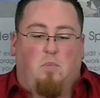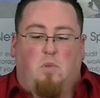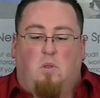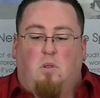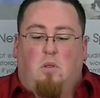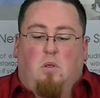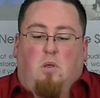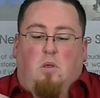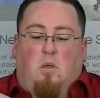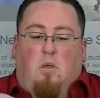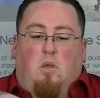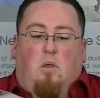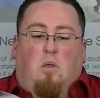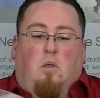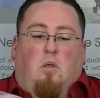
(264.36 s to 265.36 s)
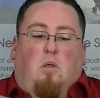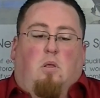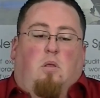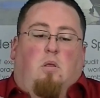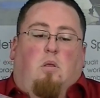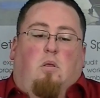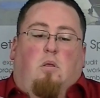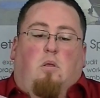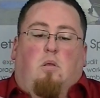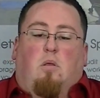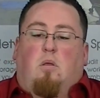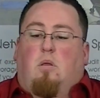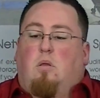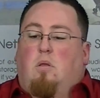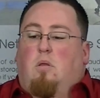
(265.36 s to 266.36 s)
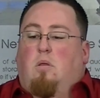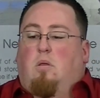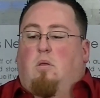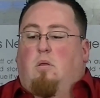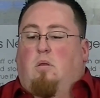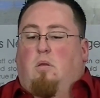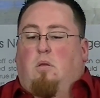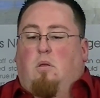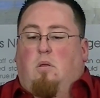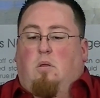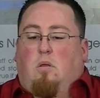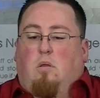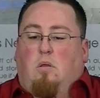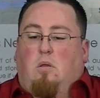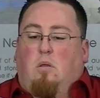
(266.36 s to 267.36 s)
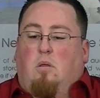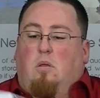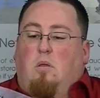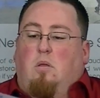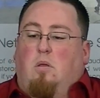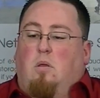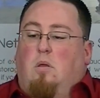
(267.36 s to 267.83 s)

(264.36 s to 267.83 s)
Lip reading: Nobody speaks.